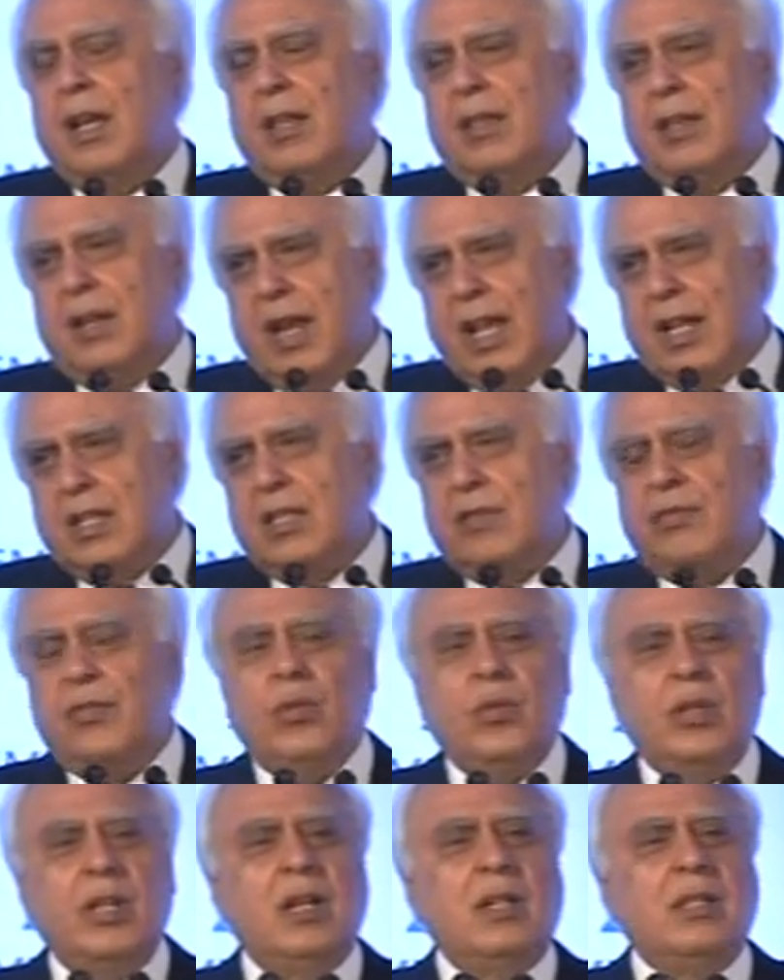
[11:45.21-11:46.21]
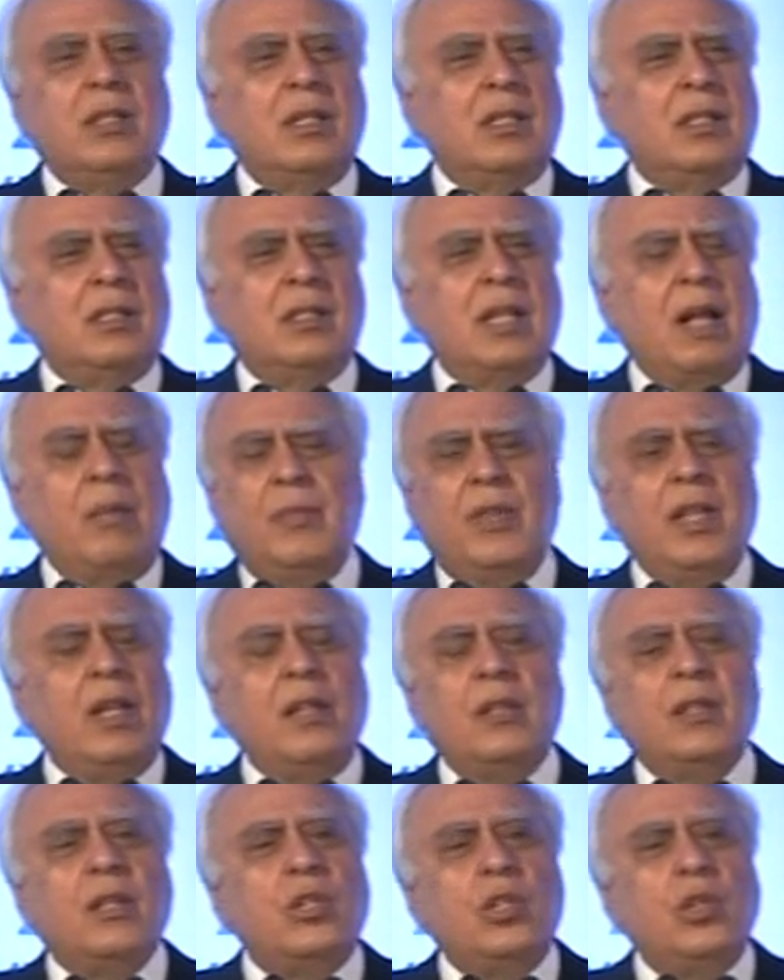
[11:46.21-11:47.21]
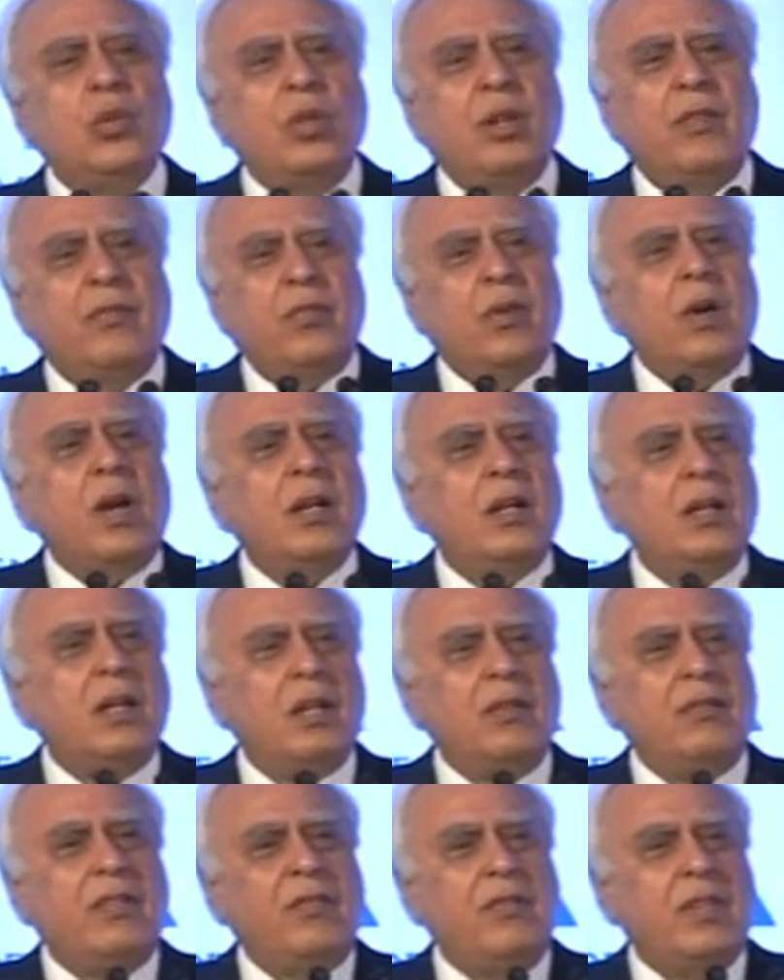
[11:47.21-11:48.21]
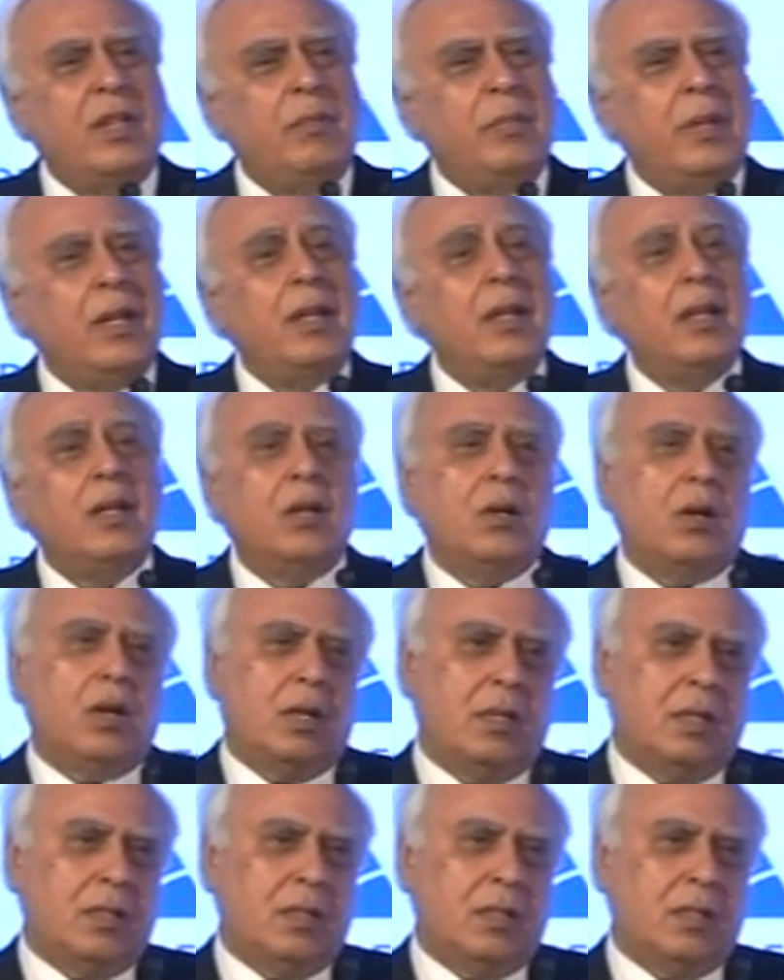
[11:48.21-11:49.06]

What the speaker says: in the next few years is something in the tune of $450 billion.